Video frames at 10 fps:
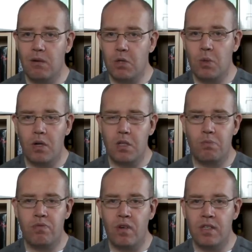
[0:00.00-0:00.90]
I was quite
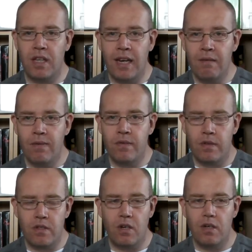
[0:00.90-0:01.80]
surprised the length of the
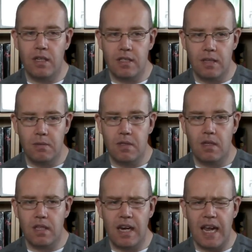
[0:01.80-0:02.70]
title. It seems,
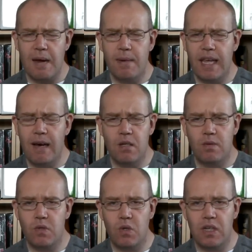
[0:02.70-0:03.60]
I don't know how many hours
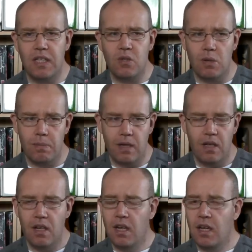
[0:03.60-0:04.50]
I've stuck into it, but
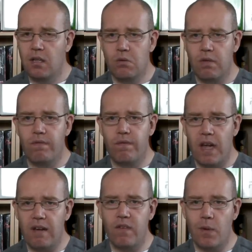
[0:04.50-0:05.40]
there was a
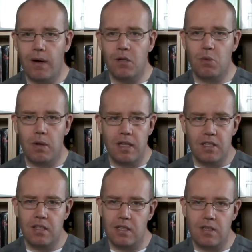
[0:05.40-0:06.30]
fair few hours running
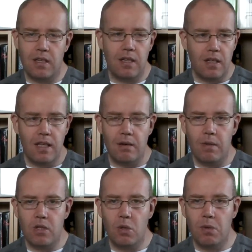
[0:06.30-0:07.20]
into this, and you know,
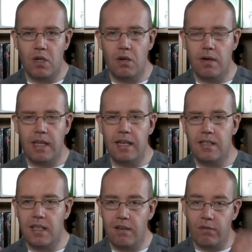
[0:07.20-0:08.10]
it took me a couple of days
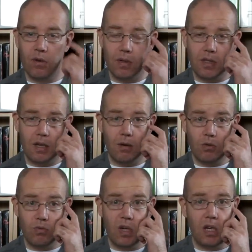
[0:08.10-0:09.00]
to get through it, so I
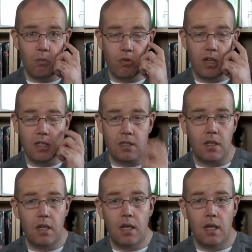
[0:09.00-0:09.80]
was really impressed.